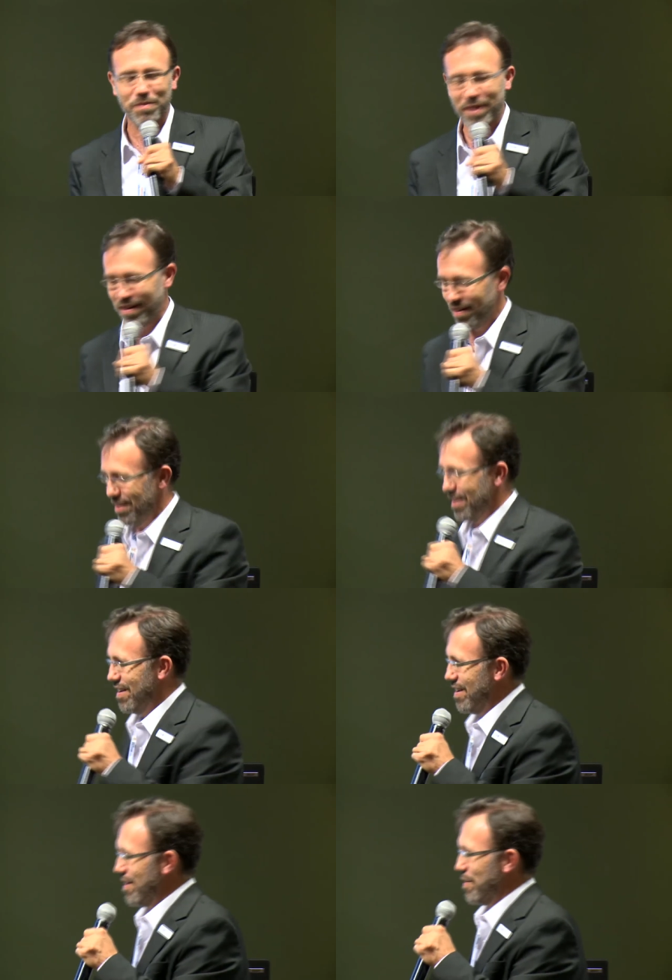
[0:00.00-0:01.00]
better
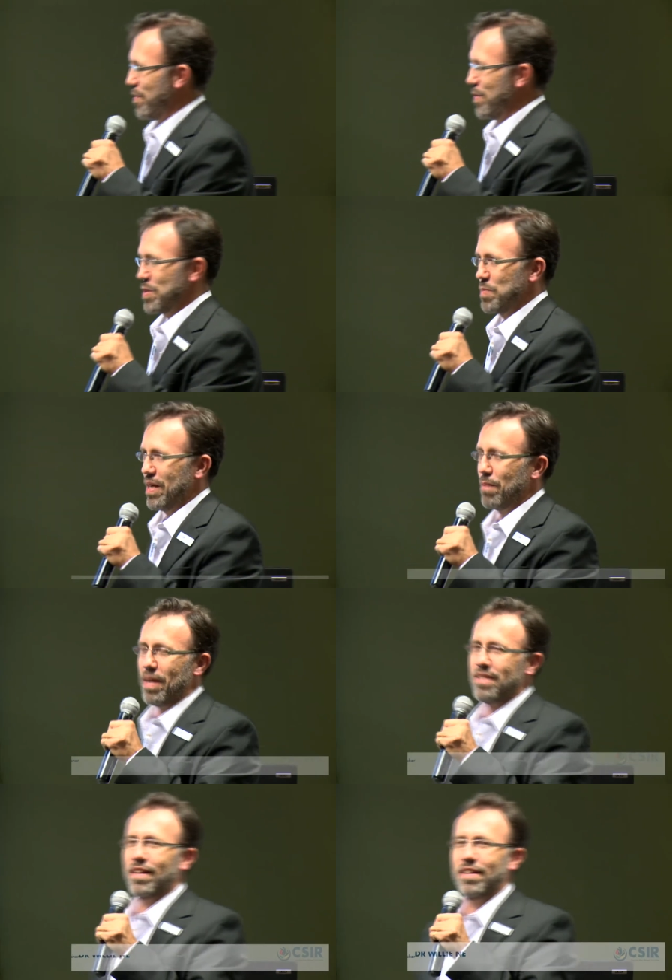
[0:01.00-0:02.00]
the first speaker
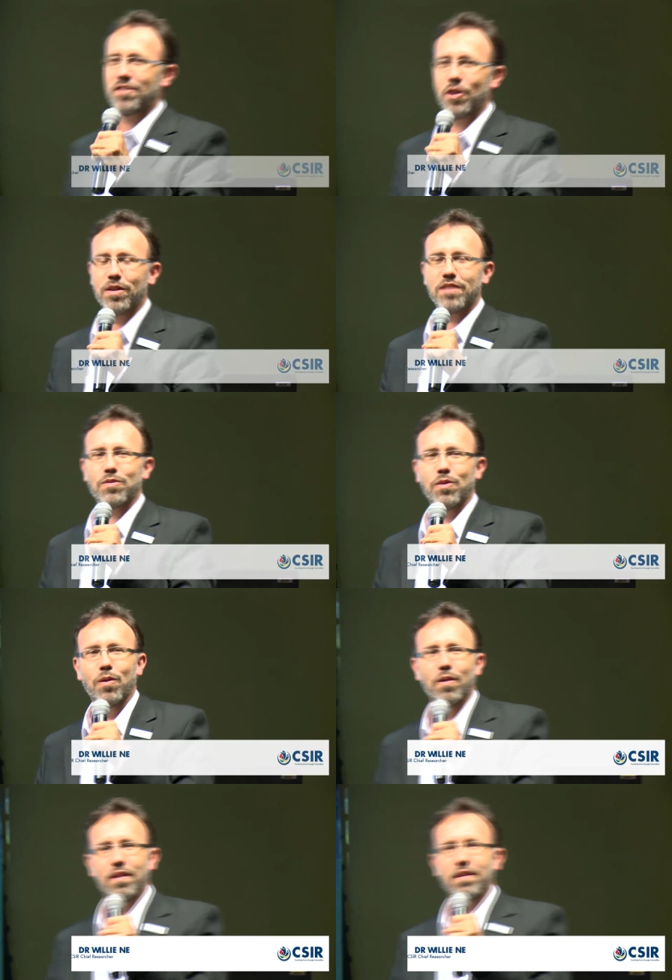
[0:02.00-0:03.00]
basically showed us
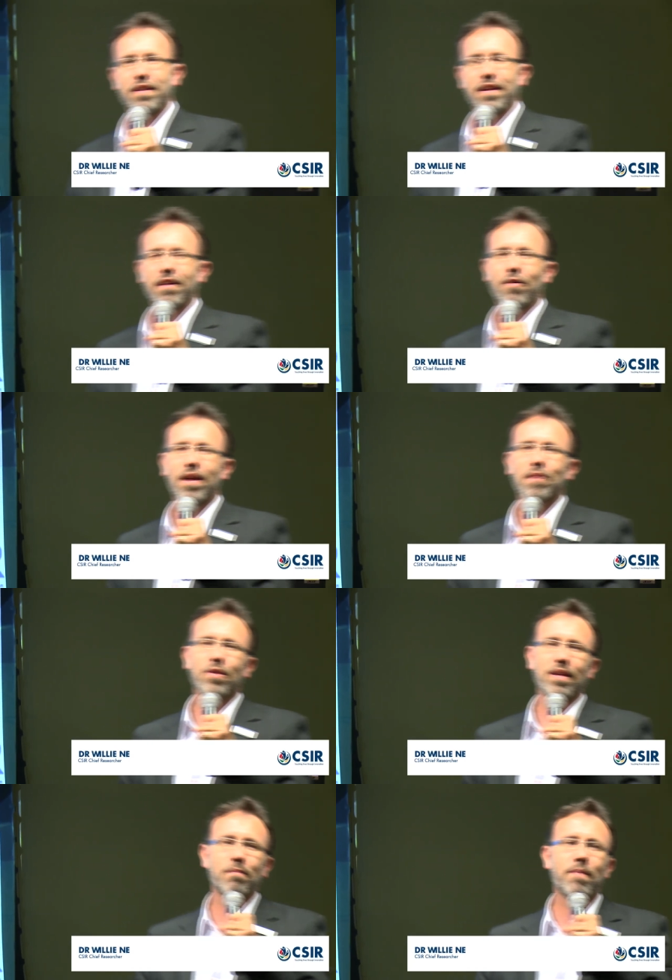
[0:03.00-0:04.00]
all the
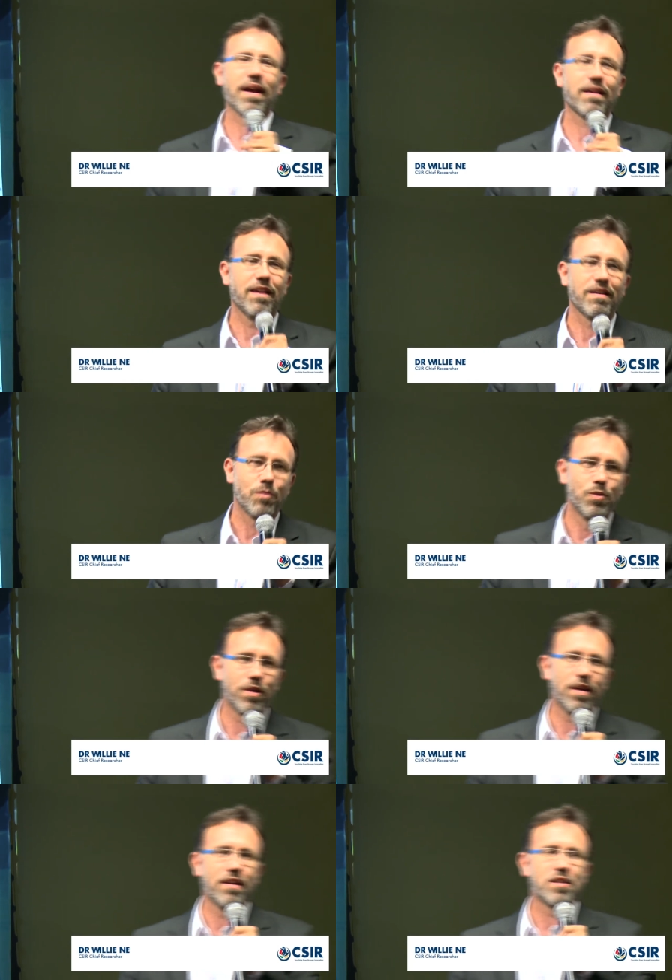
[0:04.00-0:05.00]
incredible impact that
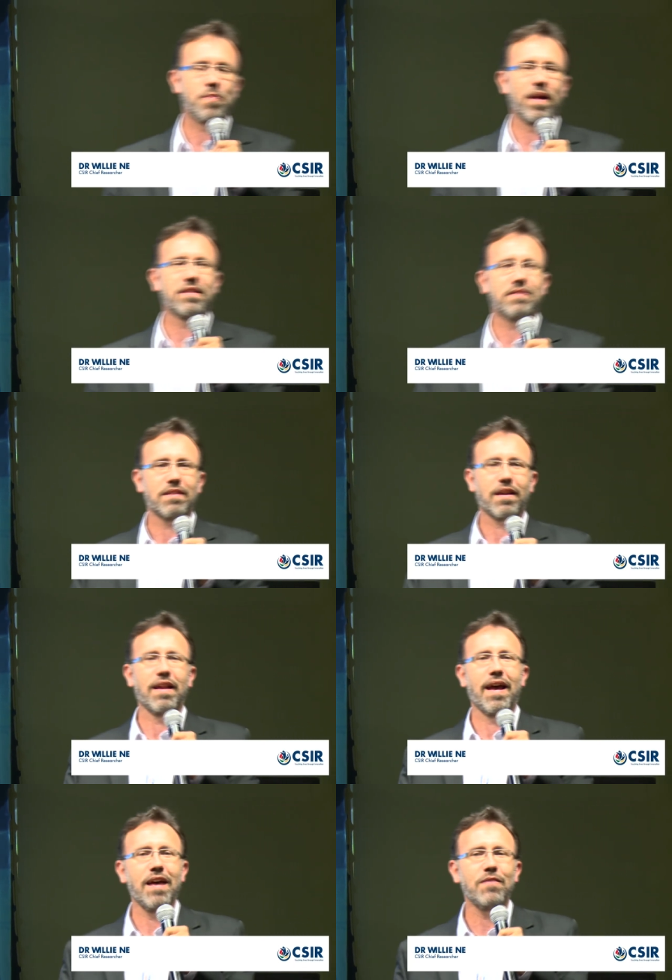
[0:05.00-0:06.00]
working in space can
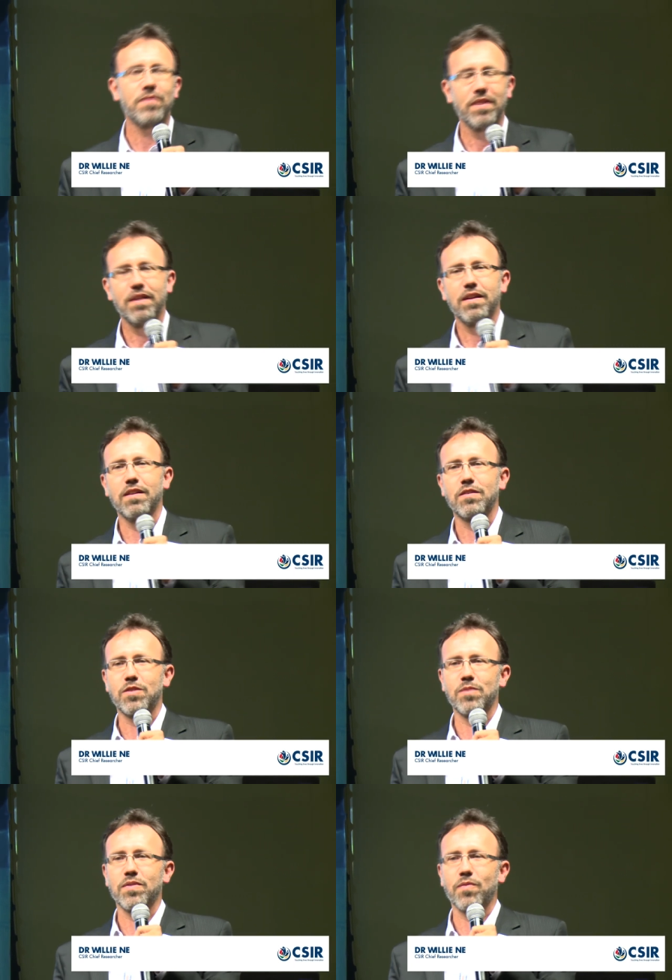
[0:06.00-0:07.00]
have in
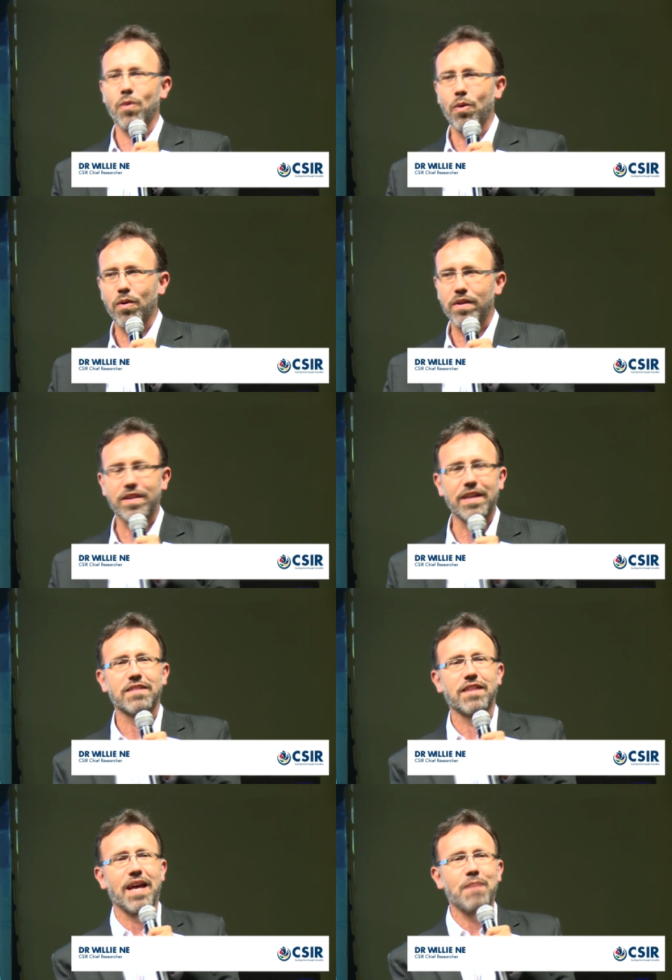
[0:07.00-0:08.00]
terms of all the things
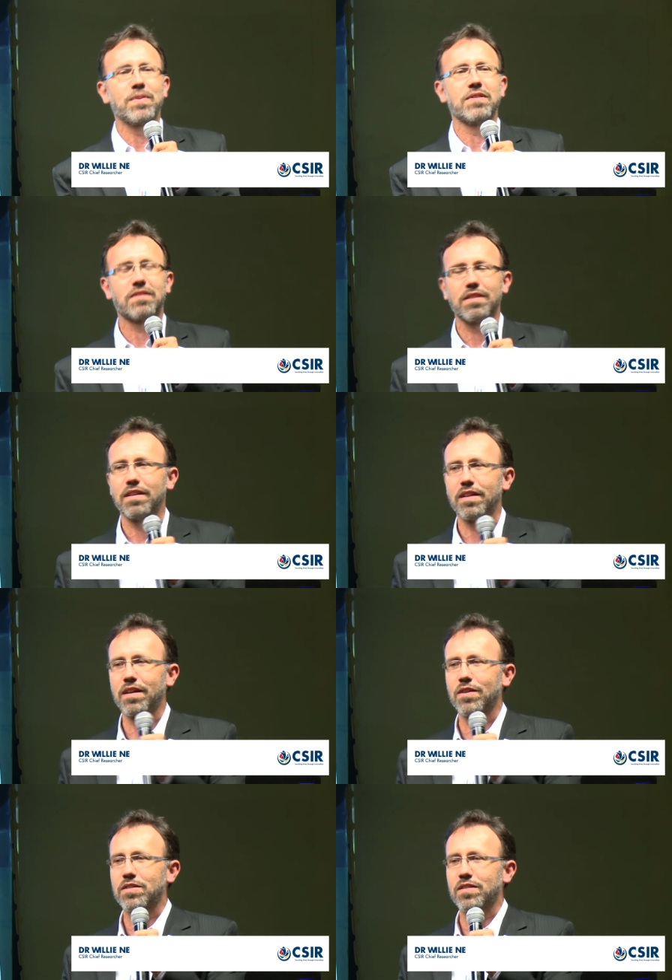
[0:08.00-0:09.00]
that happens in the
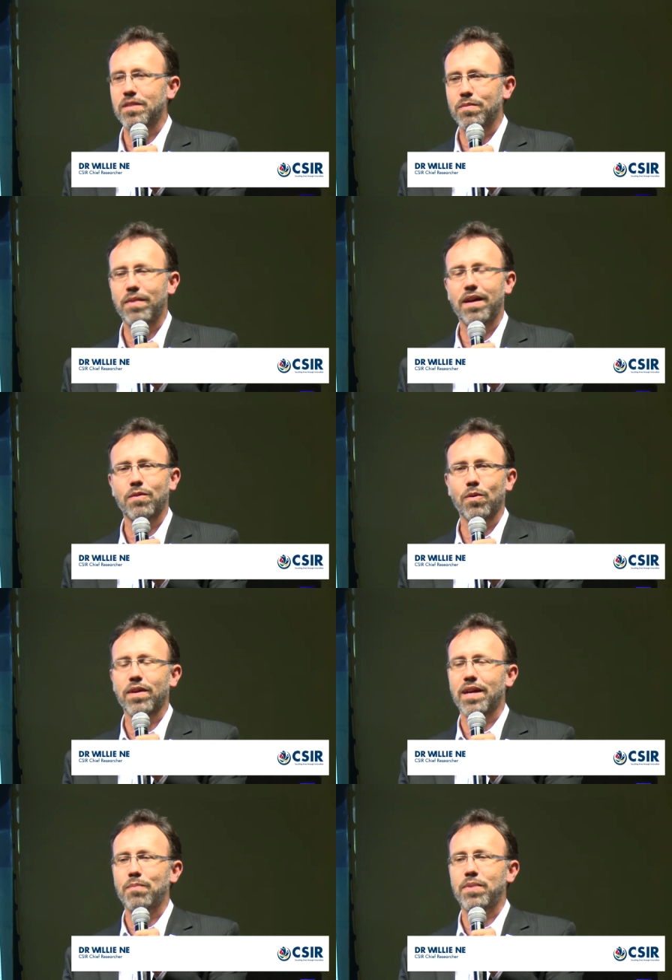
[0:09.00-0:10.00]
ecosystem and all the
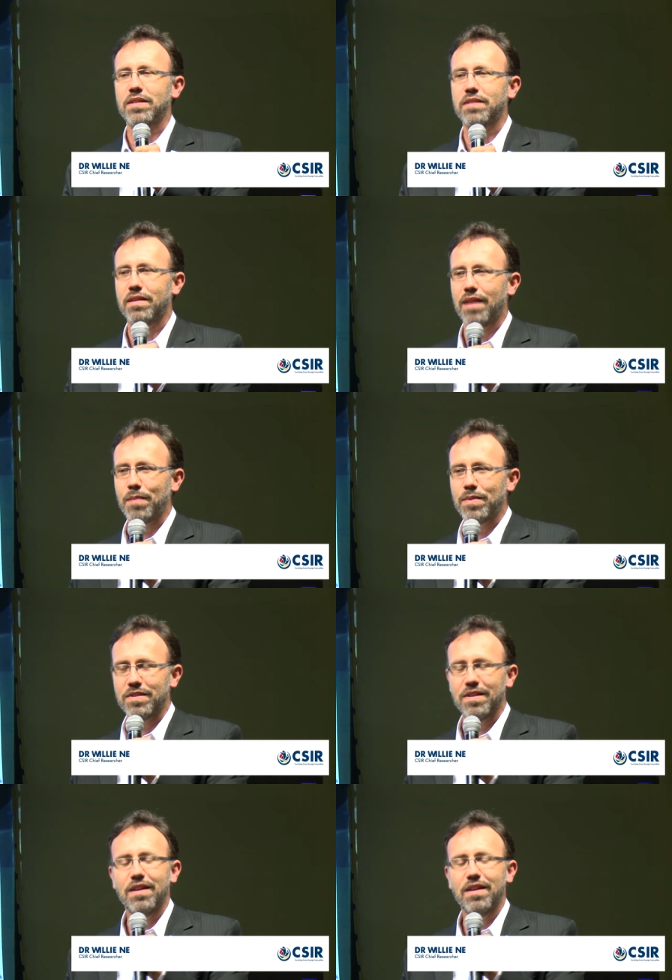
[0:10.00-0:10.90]
companies that happens.